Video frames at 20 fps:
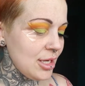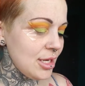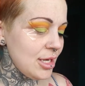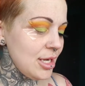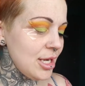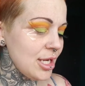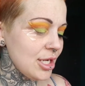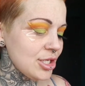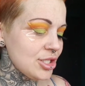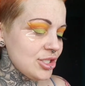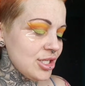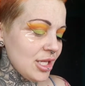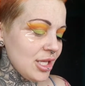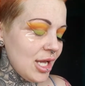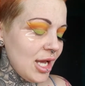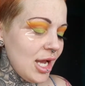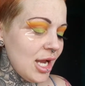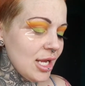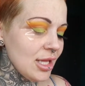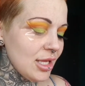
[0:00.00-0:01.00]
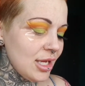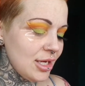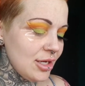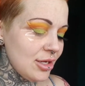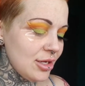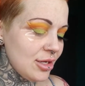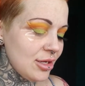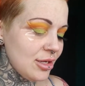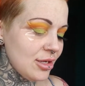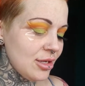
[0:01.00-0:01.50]
NYX Gel
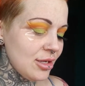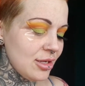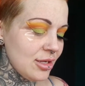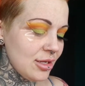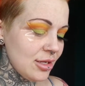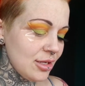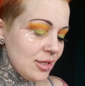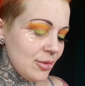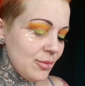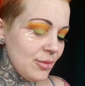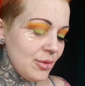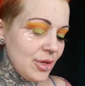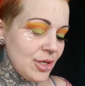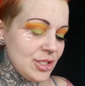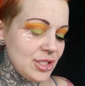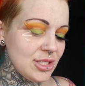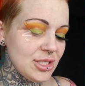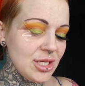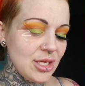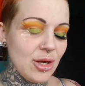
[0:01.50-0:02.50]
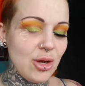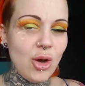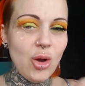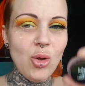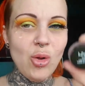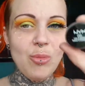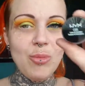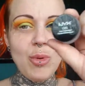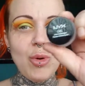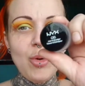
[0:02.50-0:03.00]
eyeliner, which is in
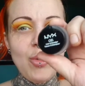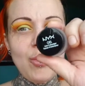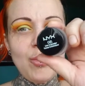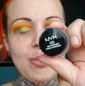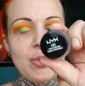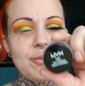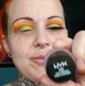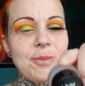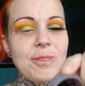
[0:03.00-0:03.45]
Cobalt